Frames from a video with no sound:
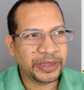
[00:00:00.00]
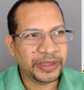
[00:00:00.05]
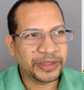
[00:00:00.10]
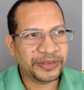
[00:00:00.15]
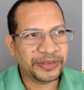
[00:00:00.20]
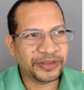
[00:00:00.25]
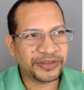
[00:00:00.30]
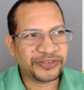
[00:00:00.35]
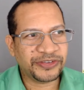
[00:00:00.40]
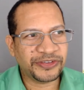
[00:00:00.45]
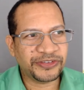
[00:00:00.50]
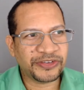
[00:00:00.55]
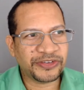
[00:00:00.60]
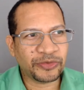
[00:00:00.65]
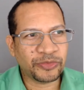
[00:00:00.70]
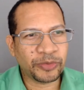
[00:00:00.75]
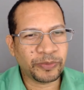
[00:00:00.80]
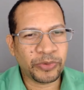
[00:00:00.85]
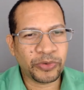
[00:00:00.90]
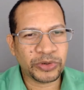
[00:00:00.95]
This is a
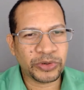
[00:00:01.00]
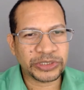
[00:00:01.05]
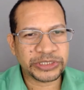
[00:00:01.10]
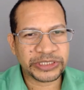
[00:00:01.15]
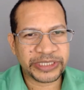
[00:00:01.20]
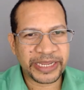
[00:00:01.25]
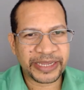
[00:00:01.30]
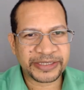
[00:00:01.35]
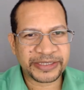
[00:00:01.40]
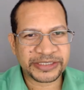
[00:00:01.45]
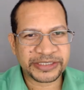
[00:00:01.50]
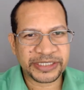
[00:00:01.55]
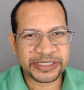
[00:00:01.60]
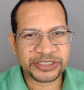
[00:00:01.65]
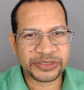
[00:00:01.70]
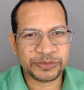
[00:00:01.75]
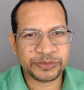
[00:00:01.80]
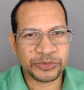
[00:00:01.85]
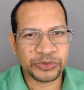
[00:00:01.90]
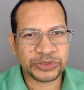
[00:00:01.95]
report on
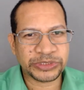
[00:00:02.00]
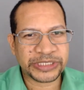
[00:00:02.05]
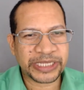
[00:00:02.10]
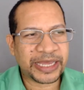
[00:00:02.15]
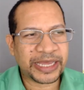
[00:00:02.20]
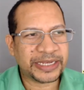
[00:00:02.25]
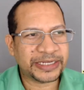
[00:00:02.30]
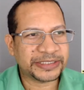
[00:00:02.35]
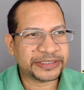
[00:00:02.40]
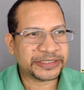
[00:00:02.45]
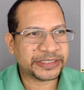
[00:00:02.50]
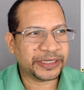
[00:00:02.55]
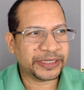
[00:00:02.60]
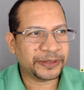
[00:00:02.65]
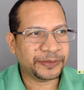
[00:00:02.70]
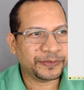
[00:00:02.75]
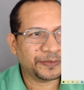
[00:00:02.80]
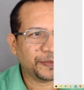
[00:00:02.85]
excess mortality